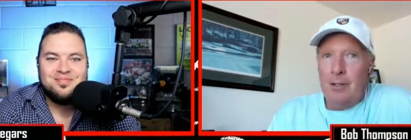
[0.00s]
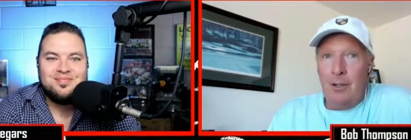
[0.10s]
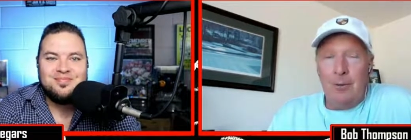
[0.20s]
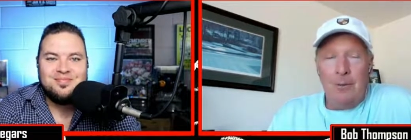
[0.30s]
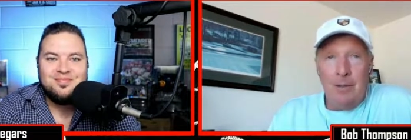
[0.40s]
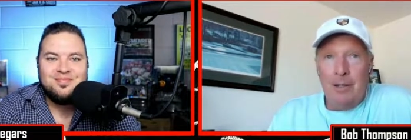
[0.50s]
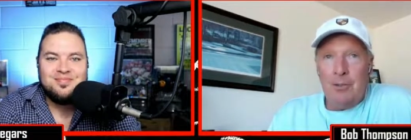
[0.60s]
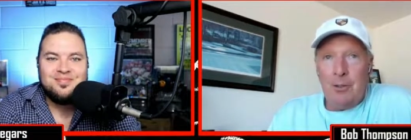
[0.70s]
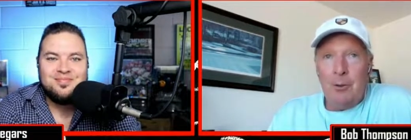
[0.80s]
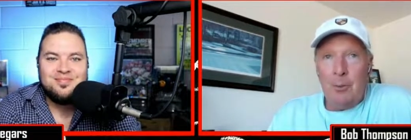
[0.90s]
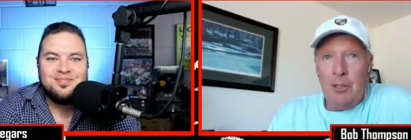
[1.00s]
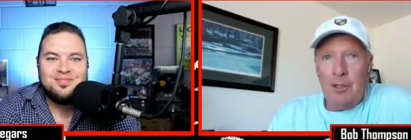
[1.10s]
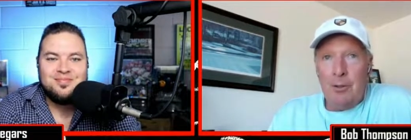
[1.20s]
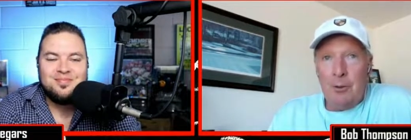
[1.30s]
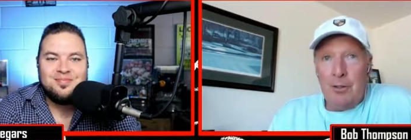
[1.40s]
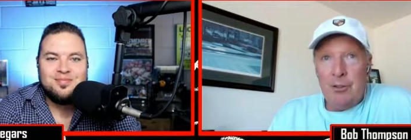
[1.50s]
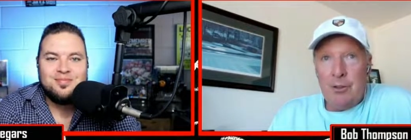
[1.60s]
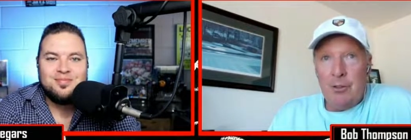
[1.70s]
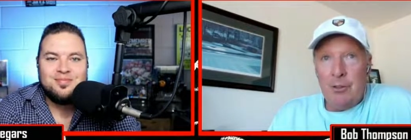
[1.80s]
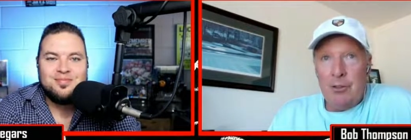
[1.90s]
Speaker 1: you know, it's going to be an interesting
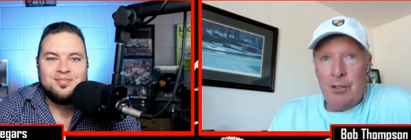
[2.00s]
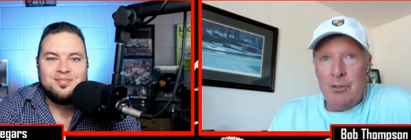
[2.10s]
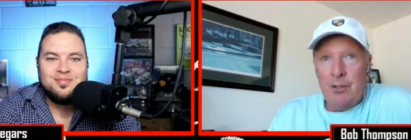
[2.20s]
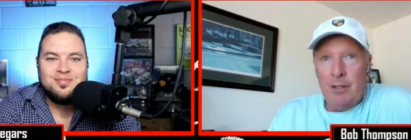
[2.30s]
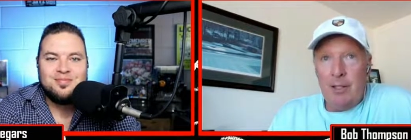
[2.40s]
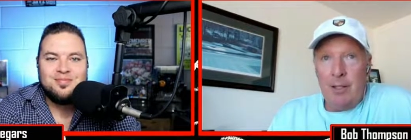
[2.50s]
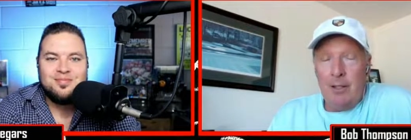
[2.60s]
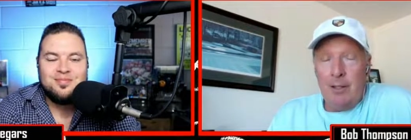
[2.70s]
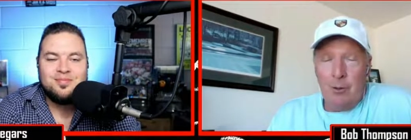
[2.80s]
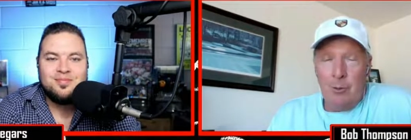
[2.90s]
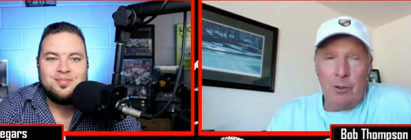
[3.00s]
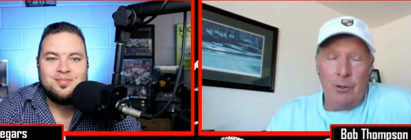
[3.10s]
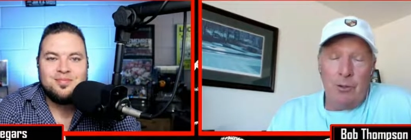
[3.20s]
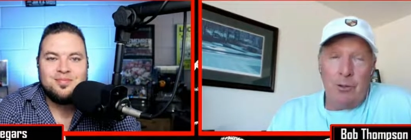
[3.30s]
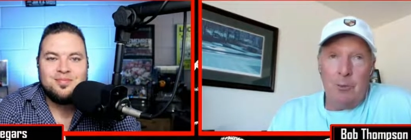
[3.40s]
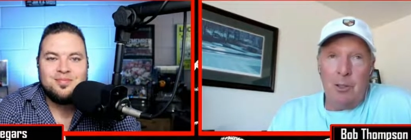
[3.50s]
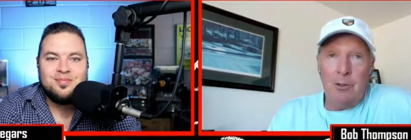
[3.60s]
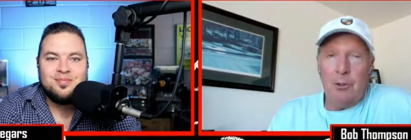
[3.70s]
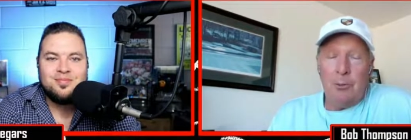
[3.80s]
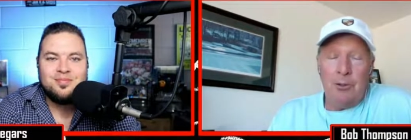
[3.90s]
negotiation, and, and the winners are going to be
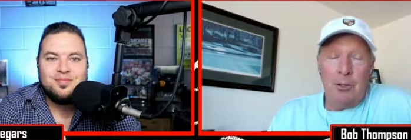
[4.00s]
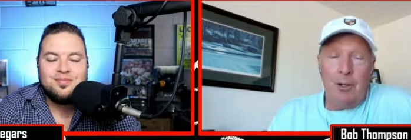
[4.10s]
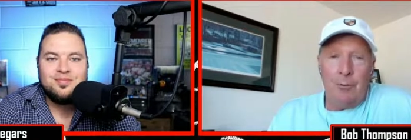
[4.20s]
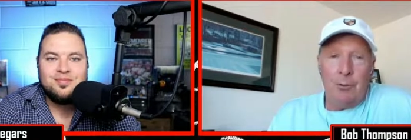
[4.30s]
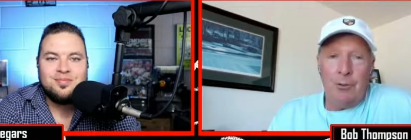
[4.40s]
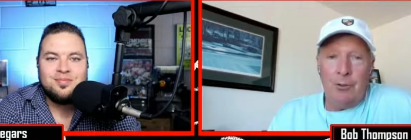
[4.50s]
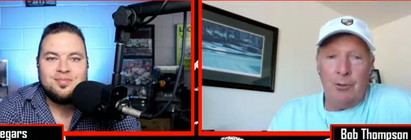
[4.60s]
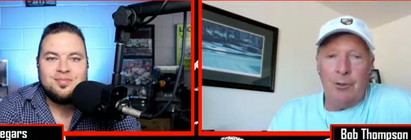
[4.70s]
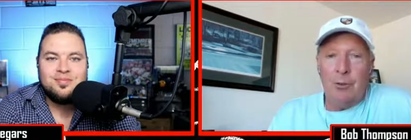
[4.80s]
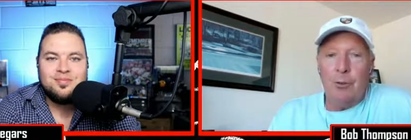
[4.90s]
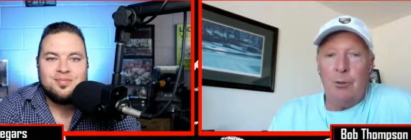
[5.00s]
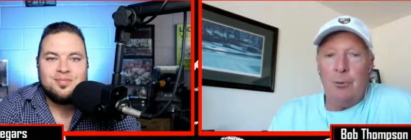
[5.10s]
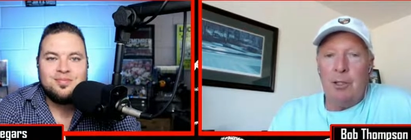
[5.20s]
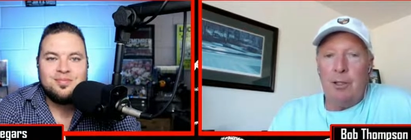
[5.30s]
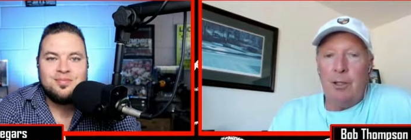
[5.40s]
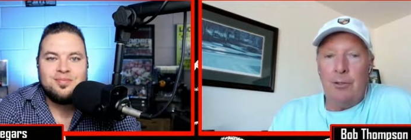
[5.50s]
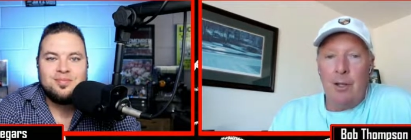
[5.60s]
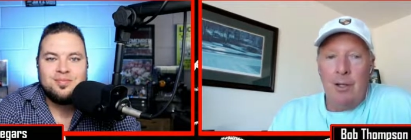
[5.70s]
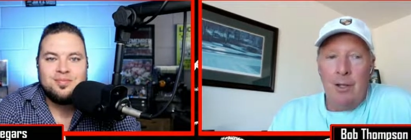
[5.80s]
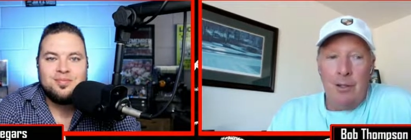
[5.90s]
ultimately the conferences and the schools, because,
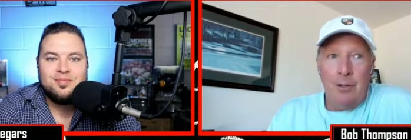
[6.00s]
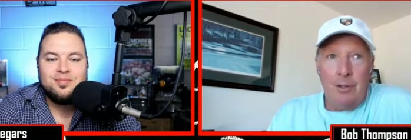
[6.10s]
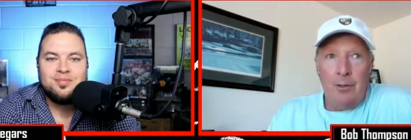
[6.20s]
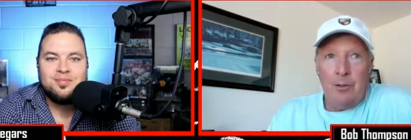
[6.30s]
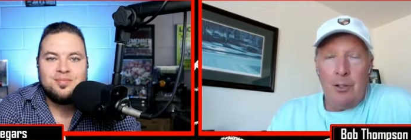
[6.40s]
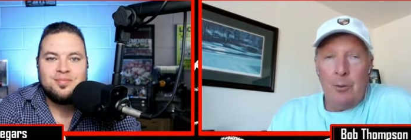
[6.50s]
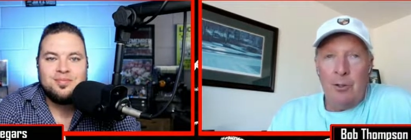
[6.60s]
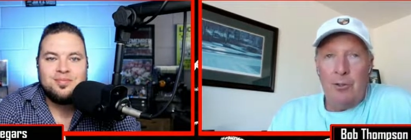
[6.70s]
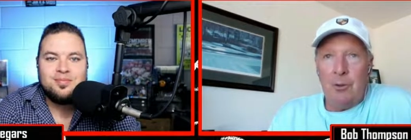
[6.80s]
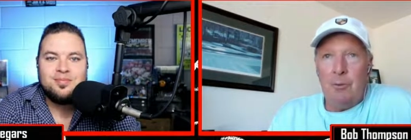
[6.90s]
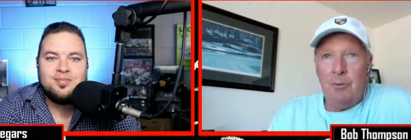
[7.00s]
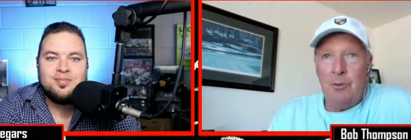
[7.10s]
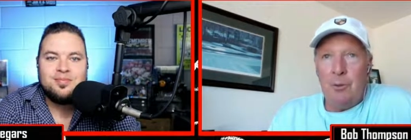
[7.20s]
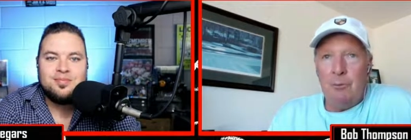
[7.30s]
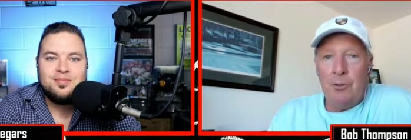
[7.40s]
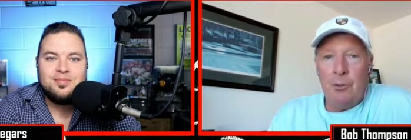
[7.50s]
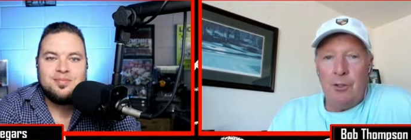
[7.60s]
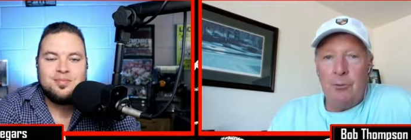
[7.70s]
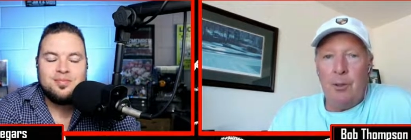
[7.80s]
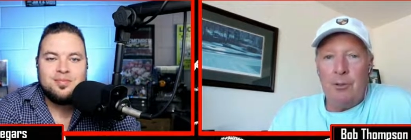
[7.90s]
you know, there's going to be some some
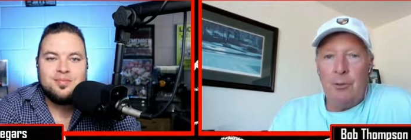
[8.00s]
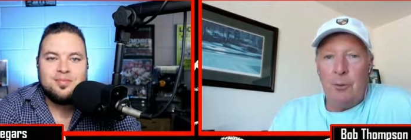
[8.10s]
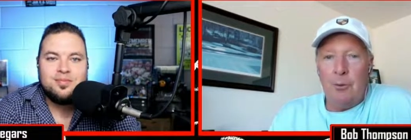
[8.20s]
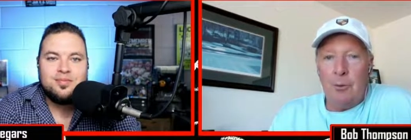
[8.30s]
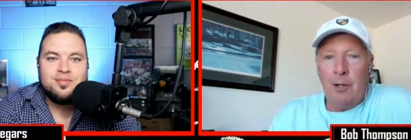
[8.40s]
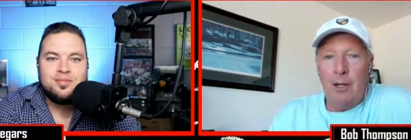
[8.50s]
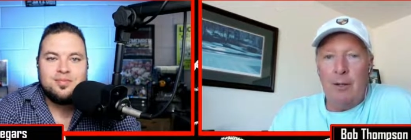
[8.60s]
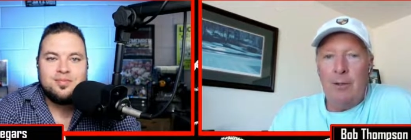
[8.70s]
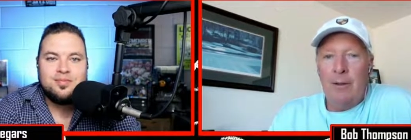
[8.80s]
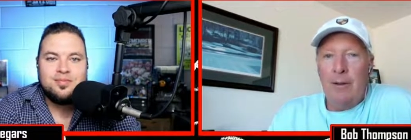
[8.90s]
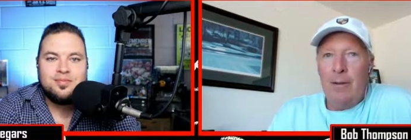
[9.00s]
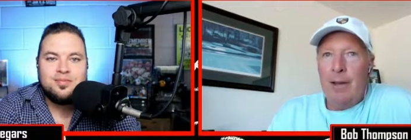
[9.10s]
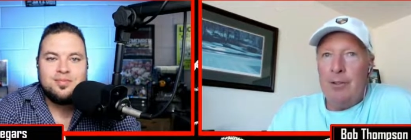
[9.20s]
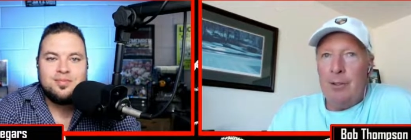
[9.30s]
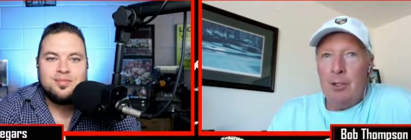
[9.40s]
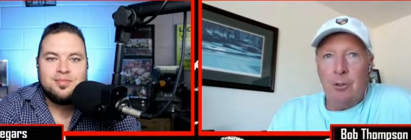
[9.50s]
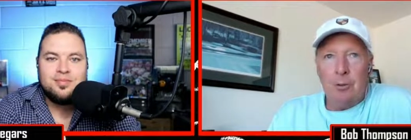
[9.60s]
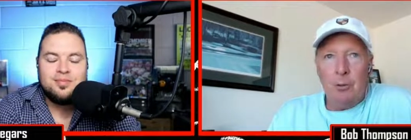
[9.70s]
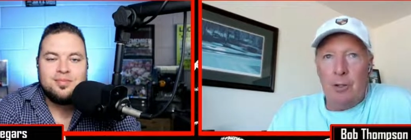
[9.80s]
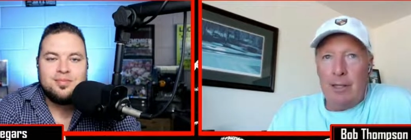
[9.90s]
serious bucks thrown around. It's going to
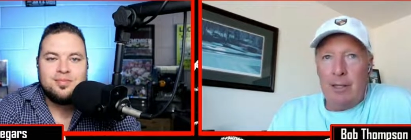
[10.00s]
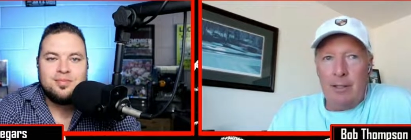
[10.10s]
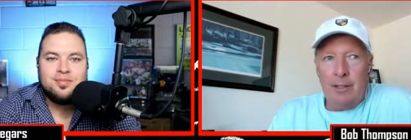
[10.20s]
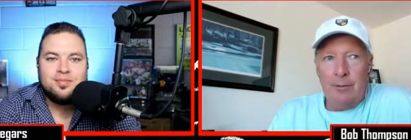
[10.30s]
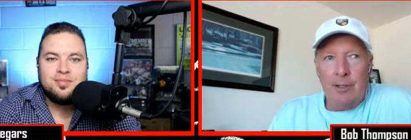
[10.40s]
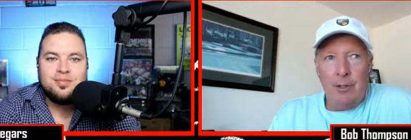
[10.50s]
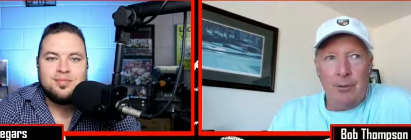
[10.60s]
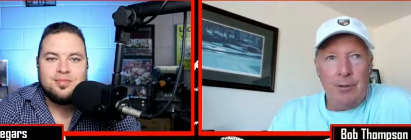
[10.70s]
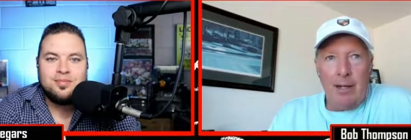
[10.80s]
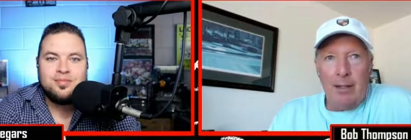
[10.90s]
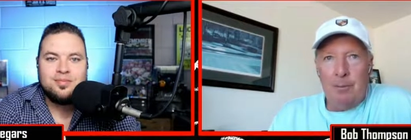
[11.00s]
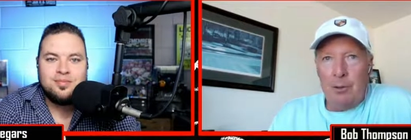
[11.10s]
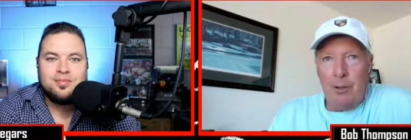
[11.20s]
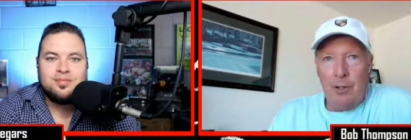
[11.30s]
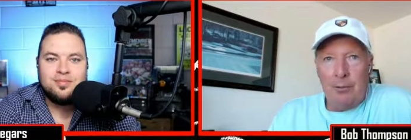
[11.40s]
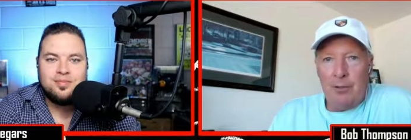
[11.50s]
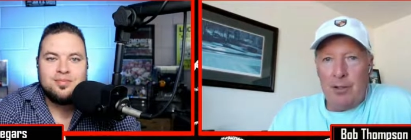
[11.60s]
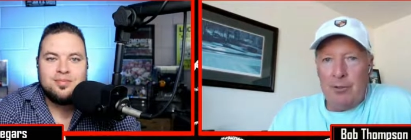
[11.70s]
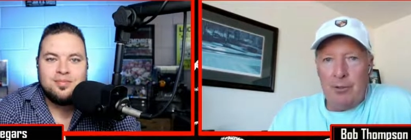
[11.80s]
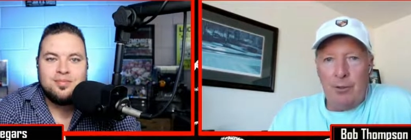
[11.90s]
look more like an N F L type playoff
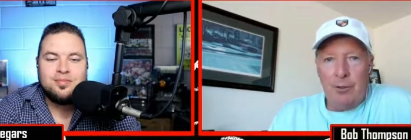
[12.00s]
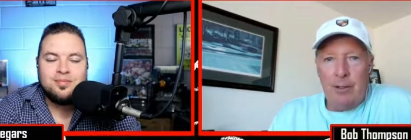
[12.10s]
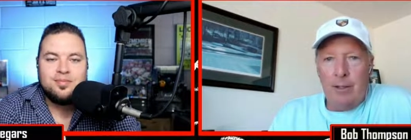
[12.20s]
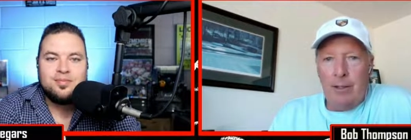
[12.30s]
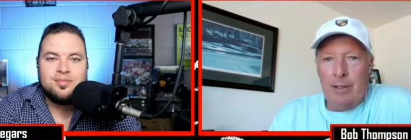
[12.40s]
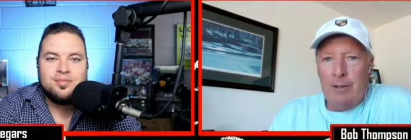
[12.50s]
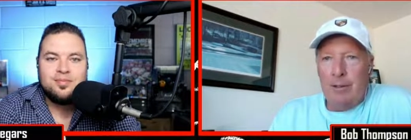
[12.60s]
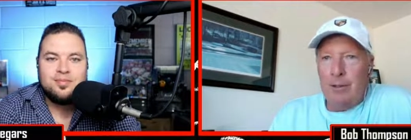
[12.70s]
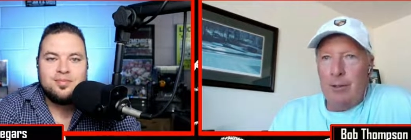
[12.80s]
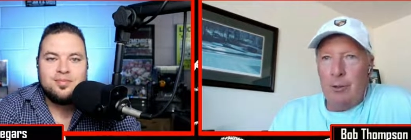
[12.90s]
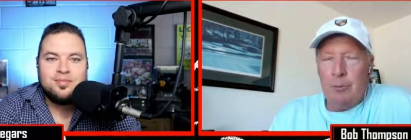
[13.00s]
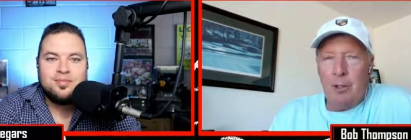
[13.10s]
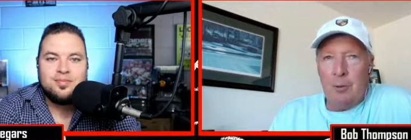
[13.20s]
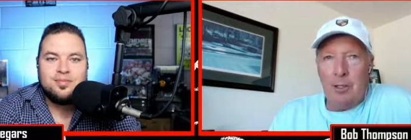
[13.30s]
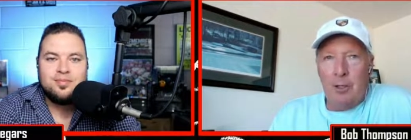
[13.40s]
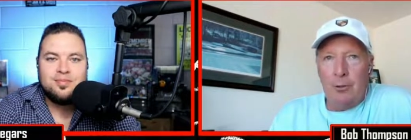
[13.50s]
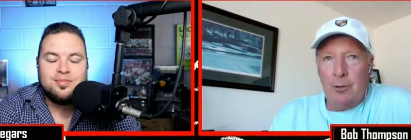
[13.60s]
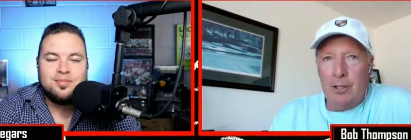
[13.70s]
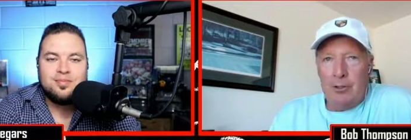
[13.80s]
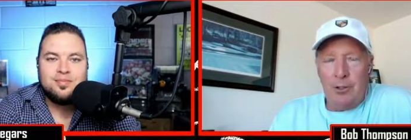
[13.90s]
schedule, and, you know, you probably
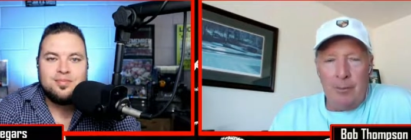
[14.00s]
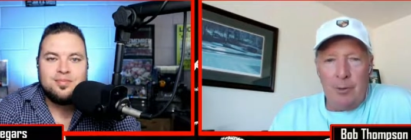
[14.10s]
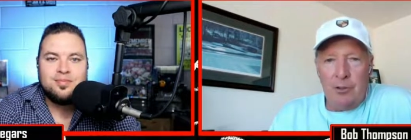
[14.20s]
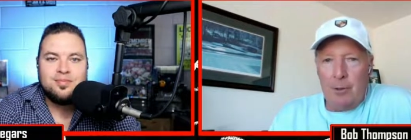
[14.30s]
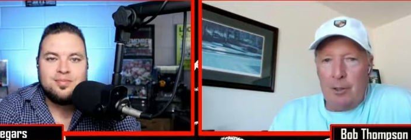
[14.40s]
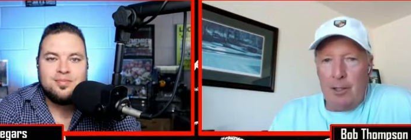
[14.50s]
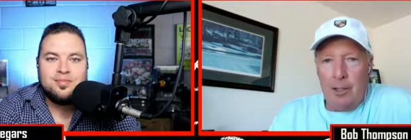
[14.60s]
alternate championship